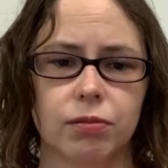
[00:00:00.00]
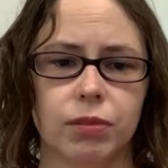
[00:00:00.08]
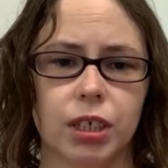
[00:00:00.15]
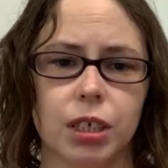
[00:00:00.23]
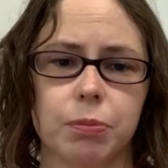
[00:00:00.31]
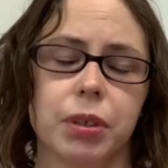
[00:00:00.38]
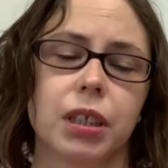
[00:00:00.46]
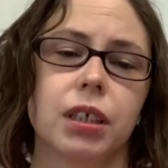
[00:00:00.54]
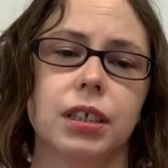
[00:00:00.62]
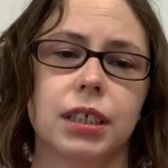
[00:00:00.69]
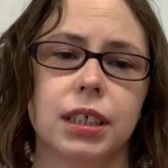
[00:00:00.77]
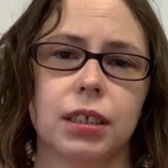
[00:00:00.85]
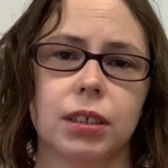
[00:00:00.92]
the
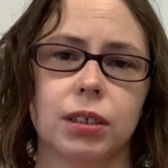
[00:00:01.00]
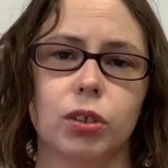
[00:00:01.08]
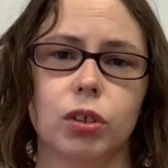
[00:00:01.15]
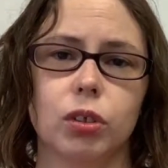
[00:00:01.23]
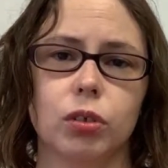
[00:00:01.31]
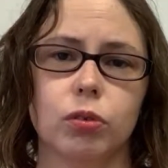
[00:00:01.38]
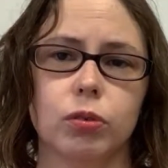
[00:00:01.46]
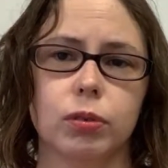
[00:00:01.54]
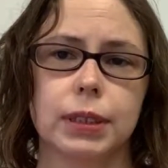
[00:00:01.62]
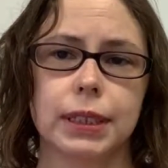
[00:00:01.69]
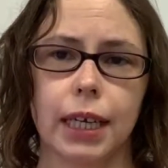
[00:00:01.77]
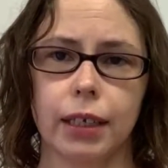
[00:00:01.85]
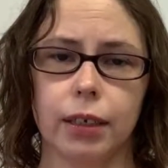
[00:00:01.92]
ability to
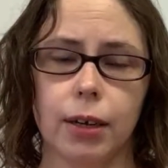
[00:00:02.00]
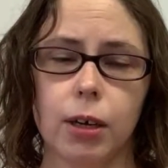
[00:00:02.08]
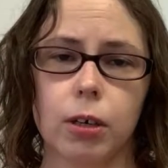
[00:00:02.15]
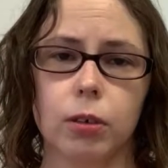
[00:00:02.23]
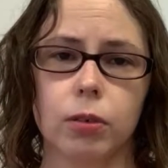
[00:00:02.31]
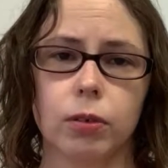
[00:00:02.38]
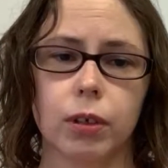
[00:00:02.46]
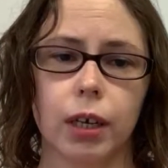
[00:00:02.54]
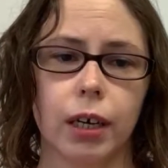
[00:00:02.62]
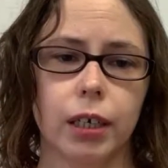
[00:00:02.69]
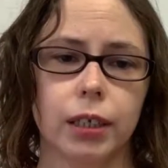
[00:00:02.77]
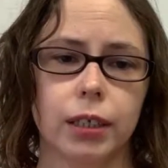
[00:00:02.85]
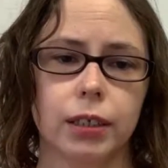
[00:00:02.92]
say no.
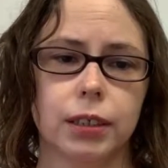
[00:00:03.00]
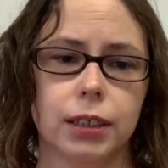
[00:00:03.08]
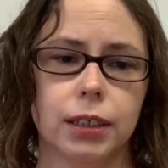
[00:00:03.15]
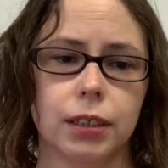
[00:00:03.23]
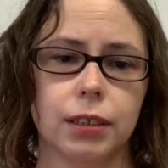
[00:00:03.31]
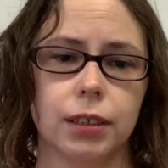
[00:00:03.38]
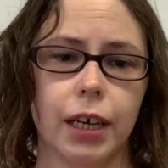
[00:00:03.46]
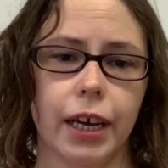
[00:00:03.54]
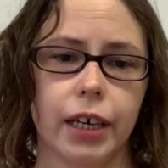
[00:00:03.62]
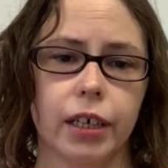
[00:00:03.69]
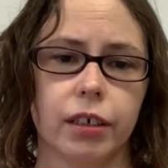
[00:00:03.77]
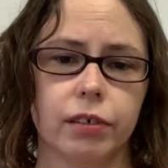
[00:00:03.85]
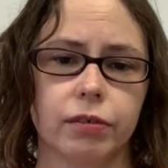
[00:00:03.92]
I didn't
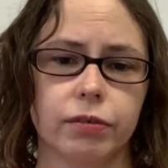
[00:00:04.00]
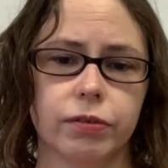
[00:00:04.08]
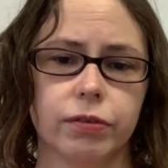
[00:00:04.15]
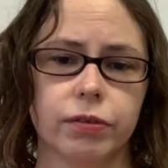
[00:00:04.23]
have,